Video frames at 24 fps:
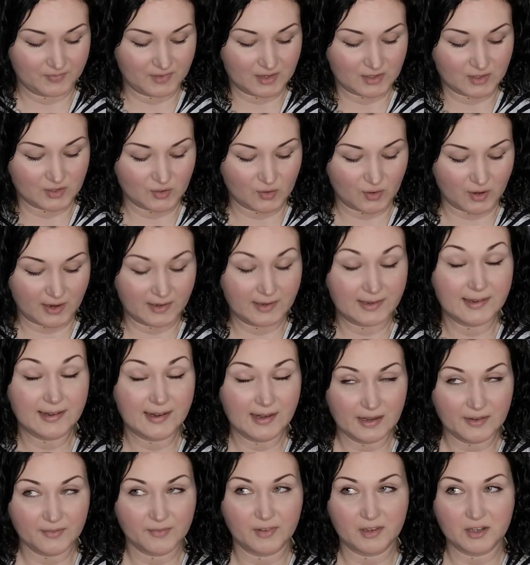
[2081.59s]
So I
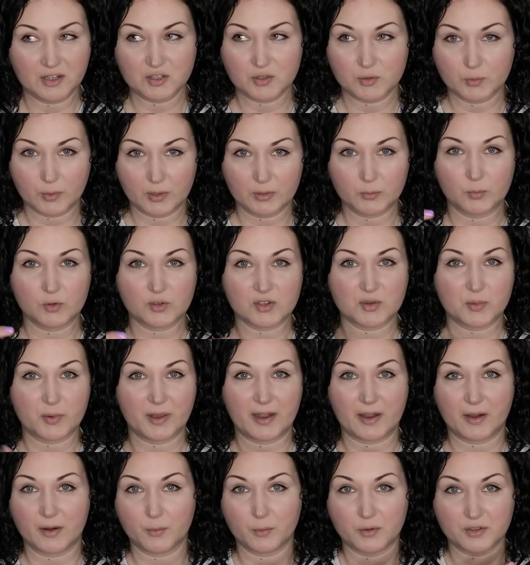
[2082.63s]
nearly finished one more sweater,